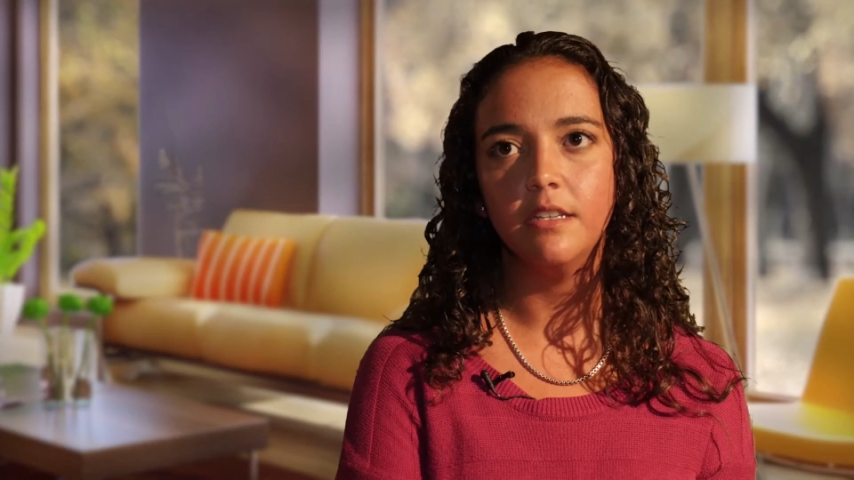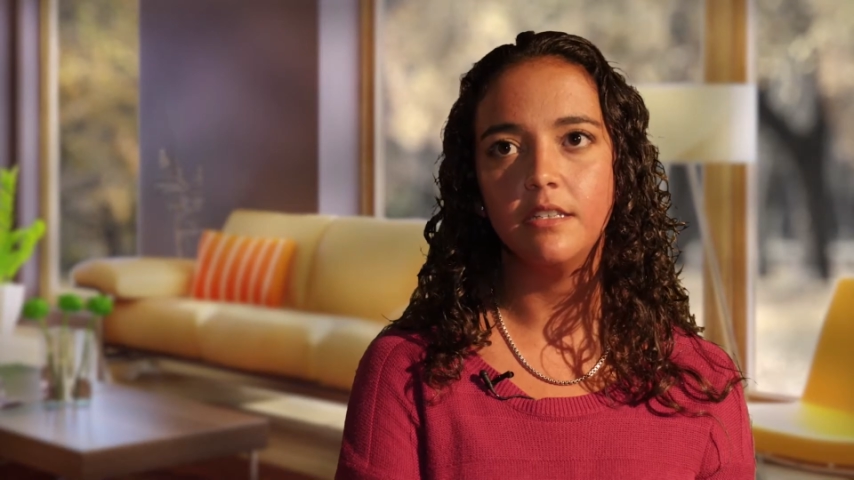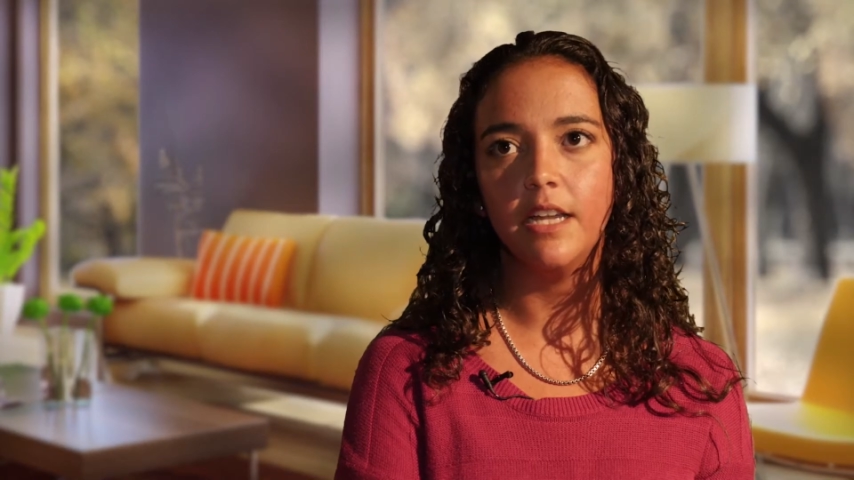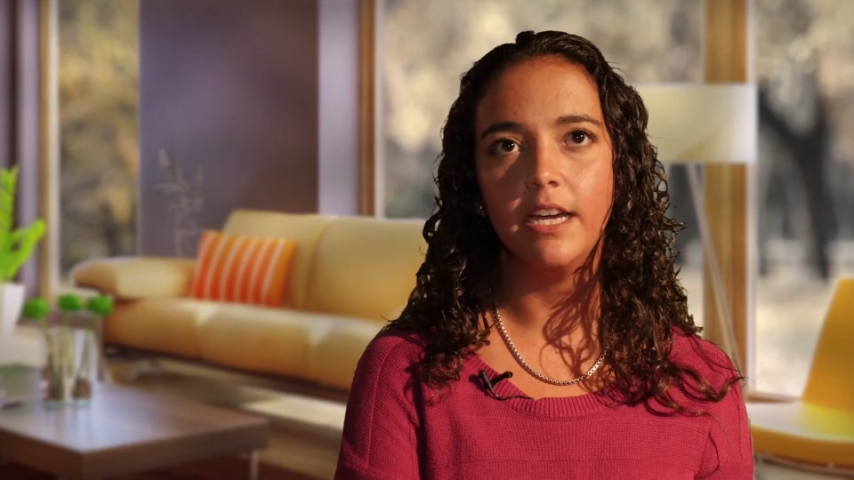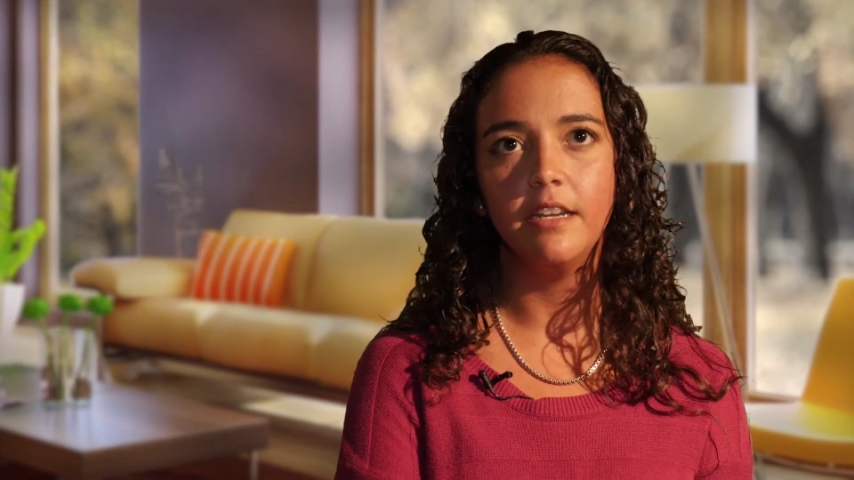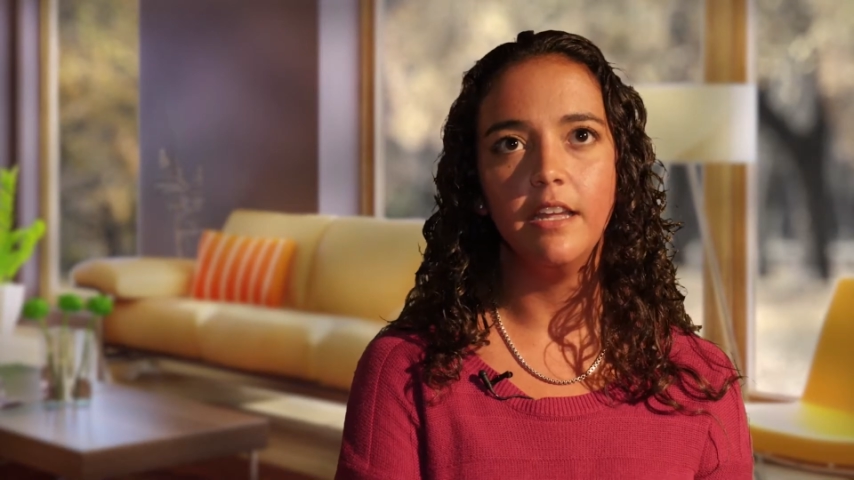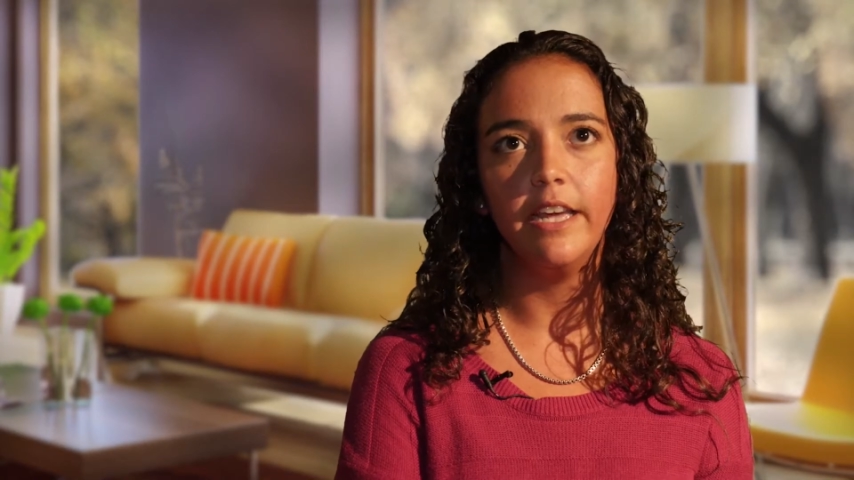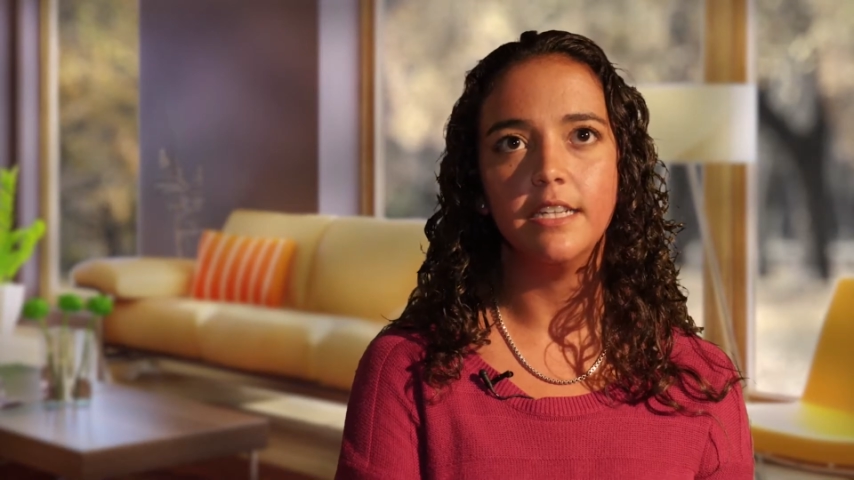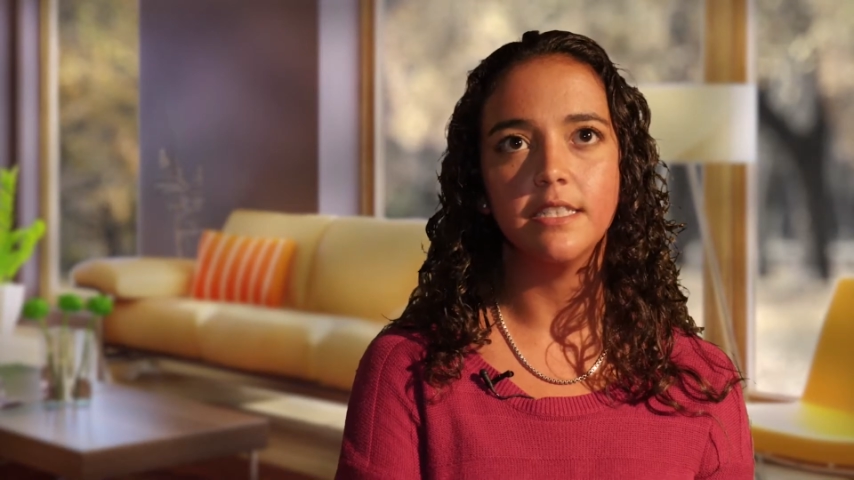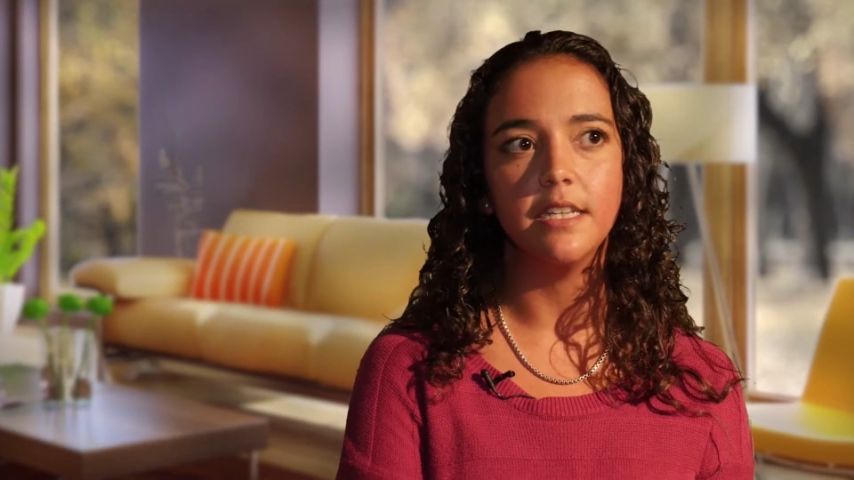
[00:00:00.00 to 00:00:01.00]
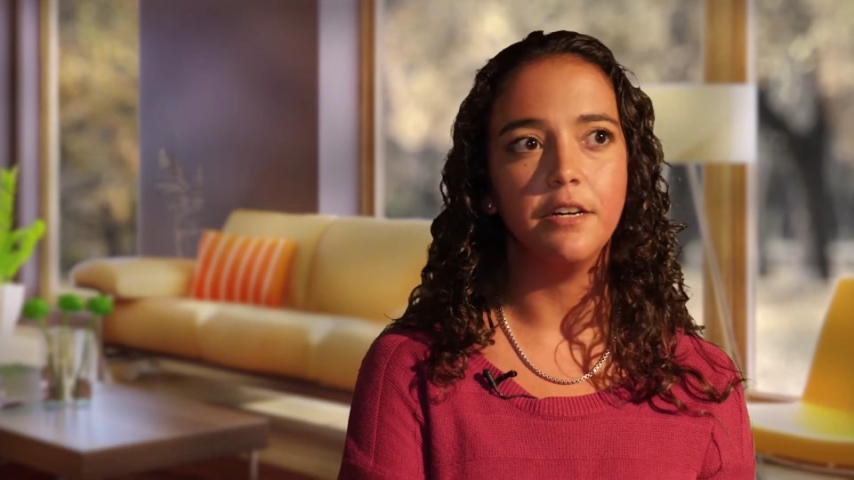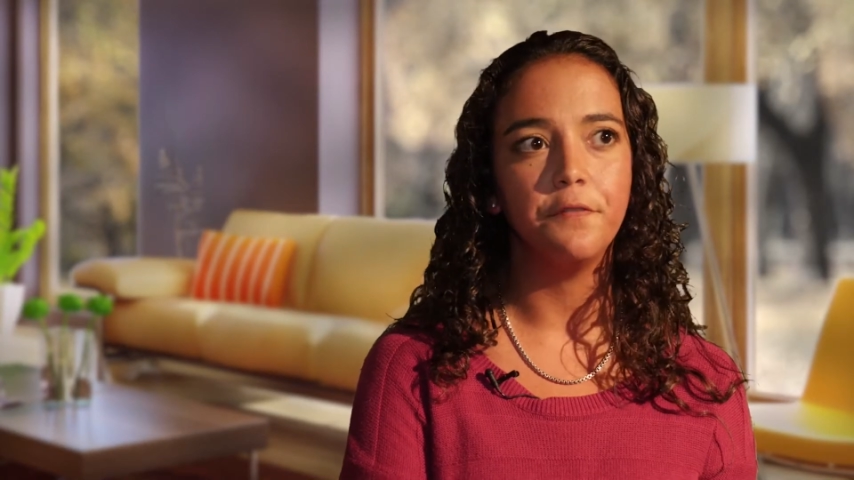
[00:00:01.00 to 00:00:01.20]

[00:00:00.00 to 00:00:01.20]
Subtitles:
not as a